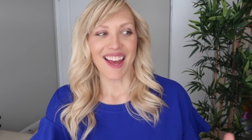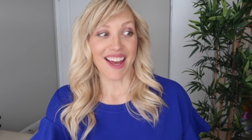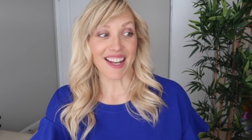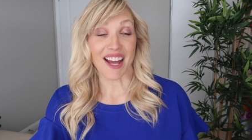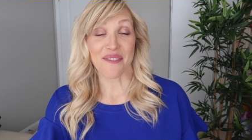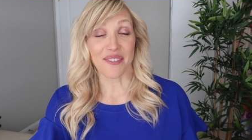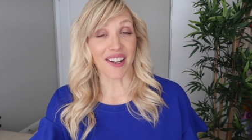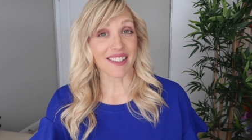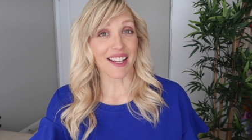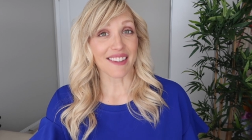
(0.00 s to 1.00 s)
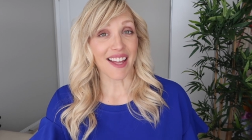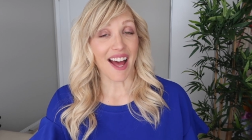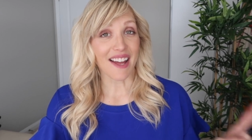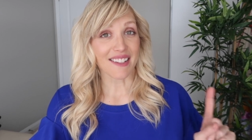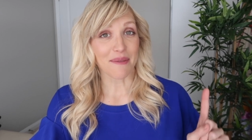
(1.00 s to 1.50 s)
and I find that
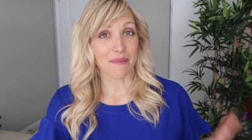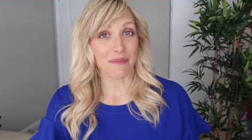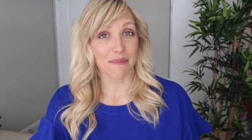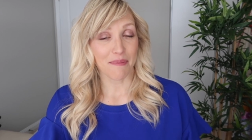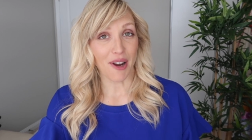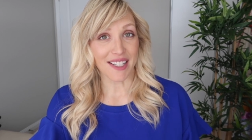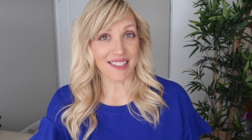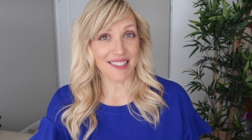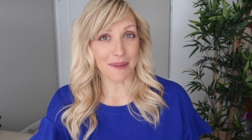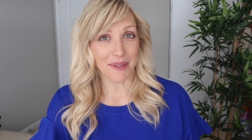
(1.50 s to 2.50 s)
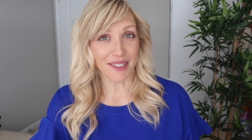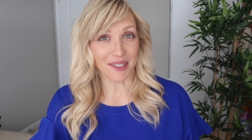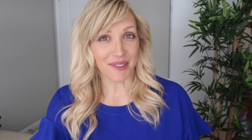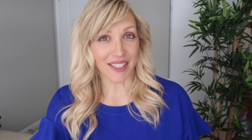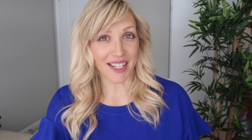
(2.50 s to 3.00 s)
that pregnancy
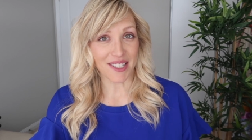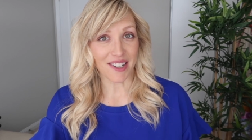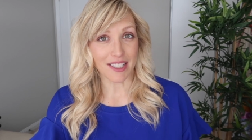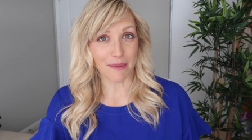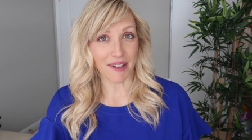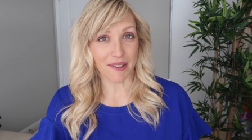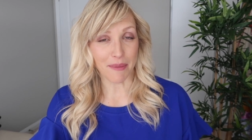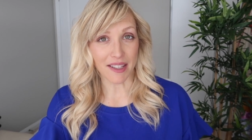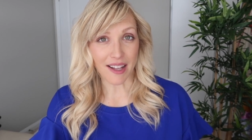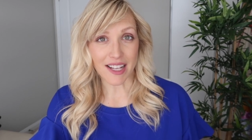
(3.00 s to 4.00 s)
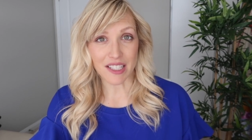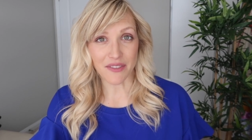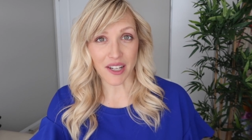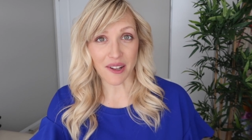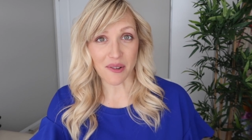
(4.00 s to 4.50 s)
pillow that I talked about in my last
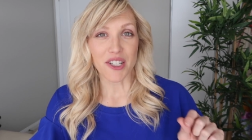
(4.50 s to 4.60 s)
video,